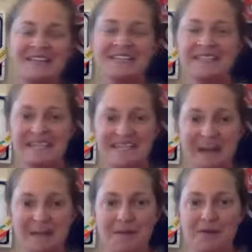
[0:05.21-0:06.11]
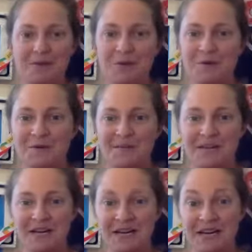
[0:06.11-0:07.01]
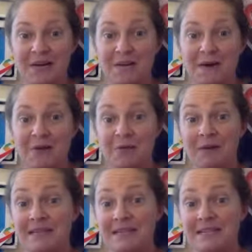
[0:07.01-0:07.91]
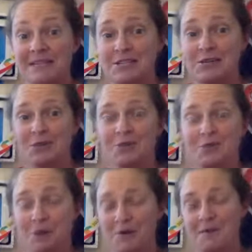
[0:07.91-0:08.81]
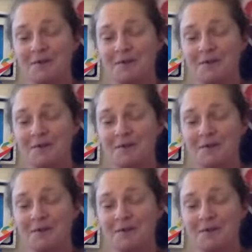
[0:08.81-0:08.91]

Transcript: Today's topic, we're going to be talking about race days, or pardon me,